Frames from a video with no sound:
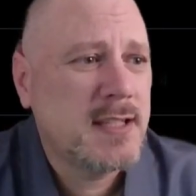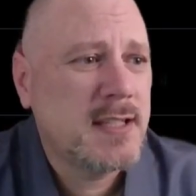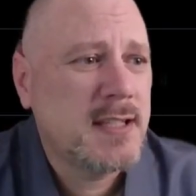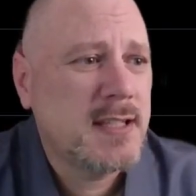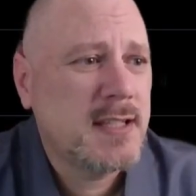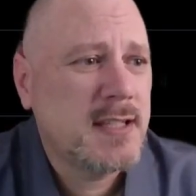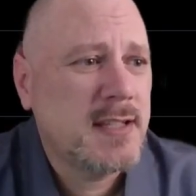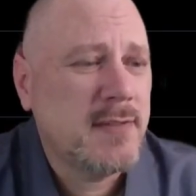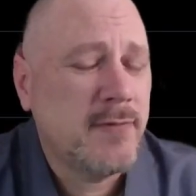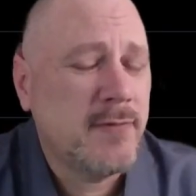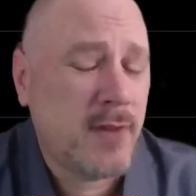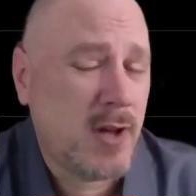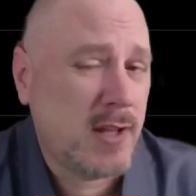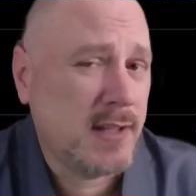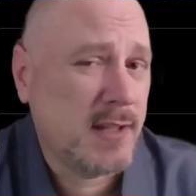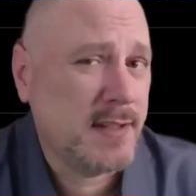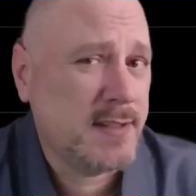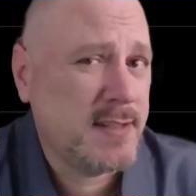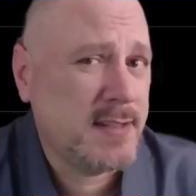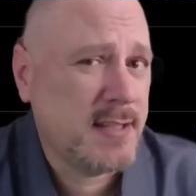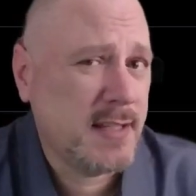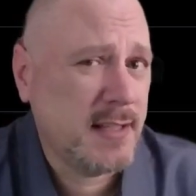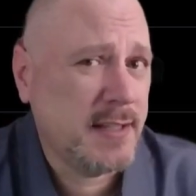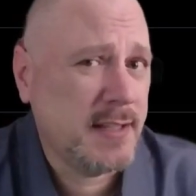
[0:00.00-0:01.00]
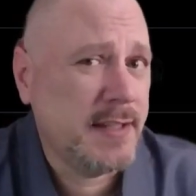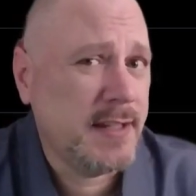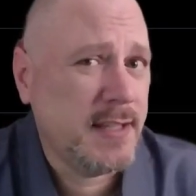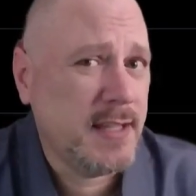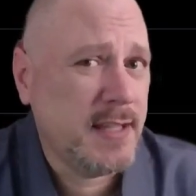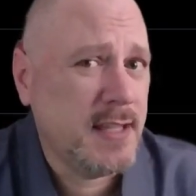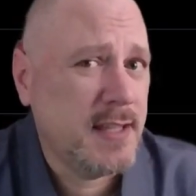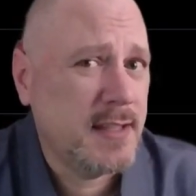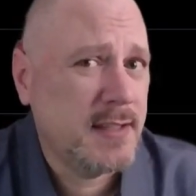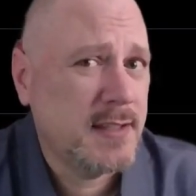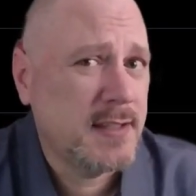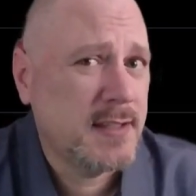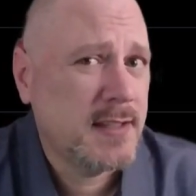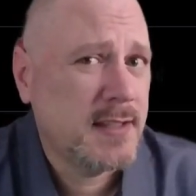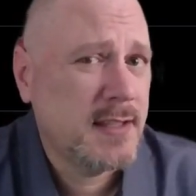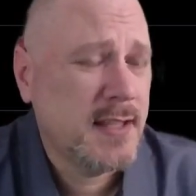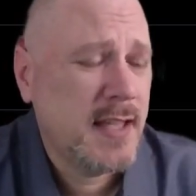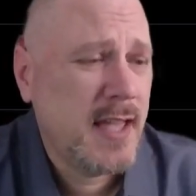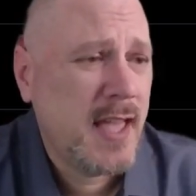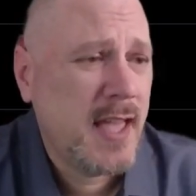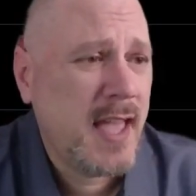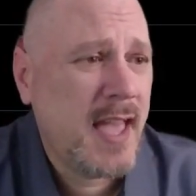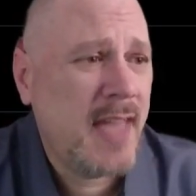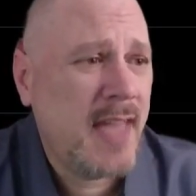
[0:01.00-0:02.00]
volatility.
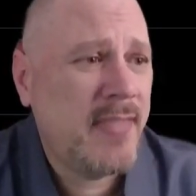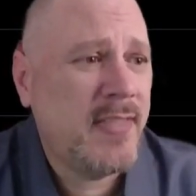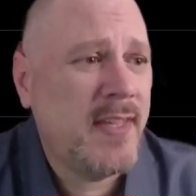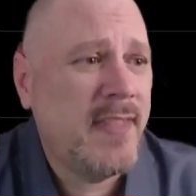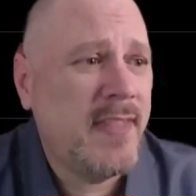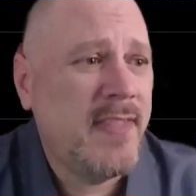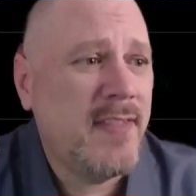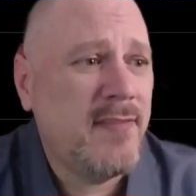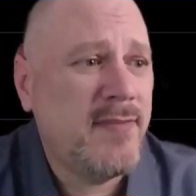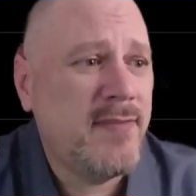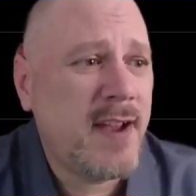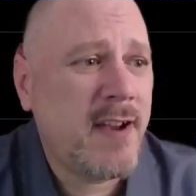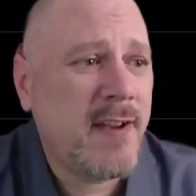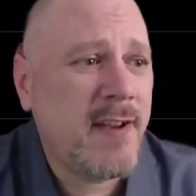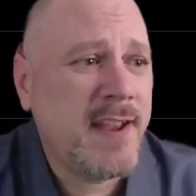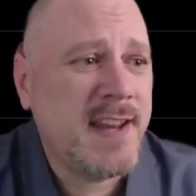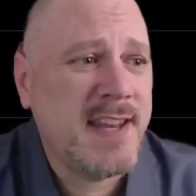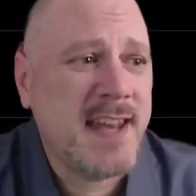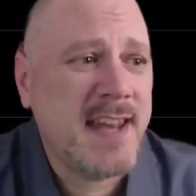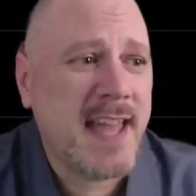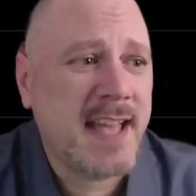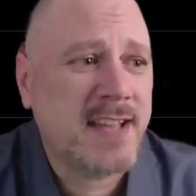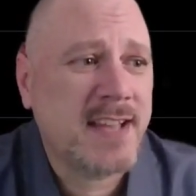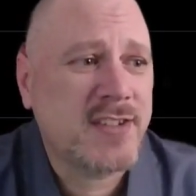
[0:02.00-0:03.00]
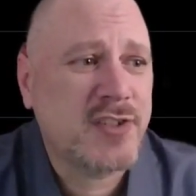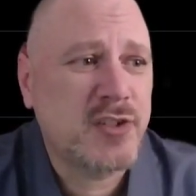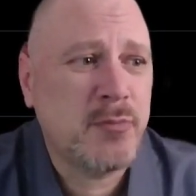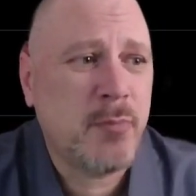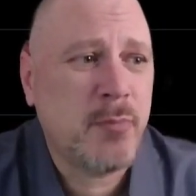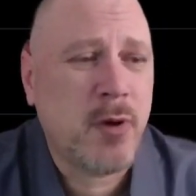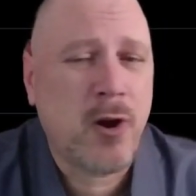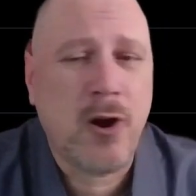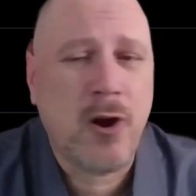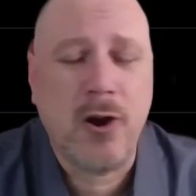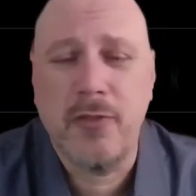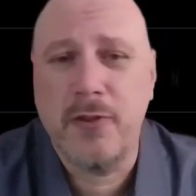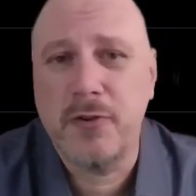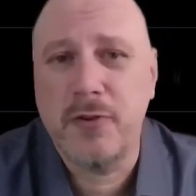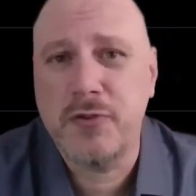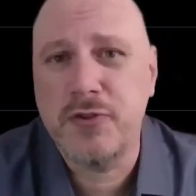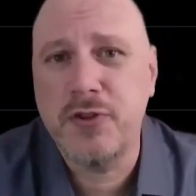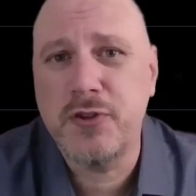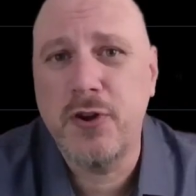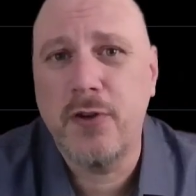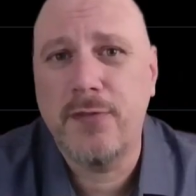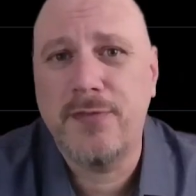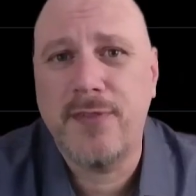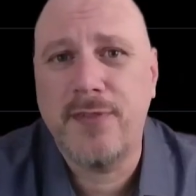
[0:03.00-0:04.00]
And then the very next bar, there's
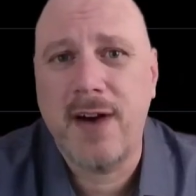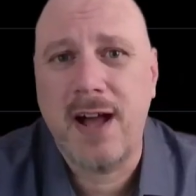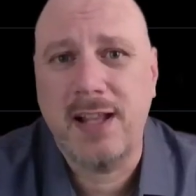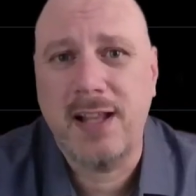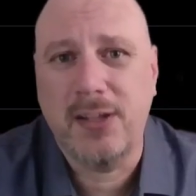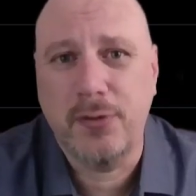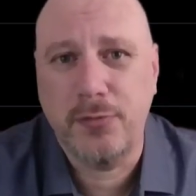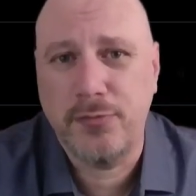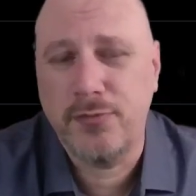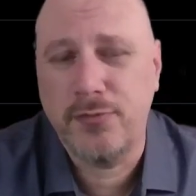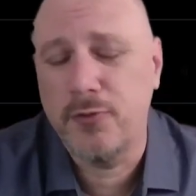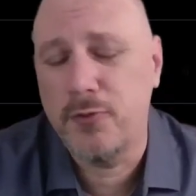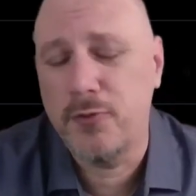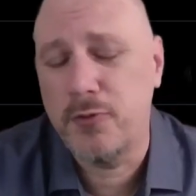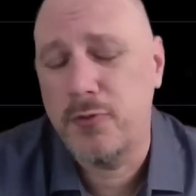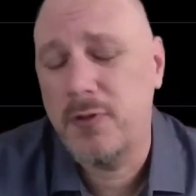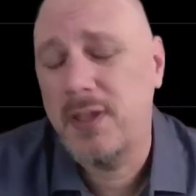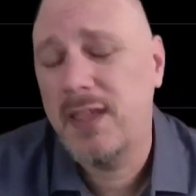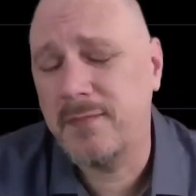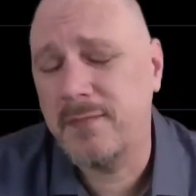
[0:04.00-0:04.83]
no follow through.